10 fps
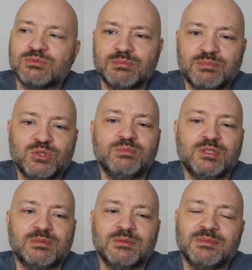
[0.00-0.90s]
rebuke
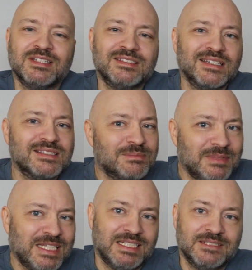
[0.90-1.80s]
people because that's
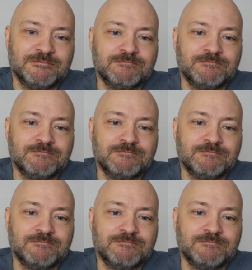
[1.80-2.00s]
mean.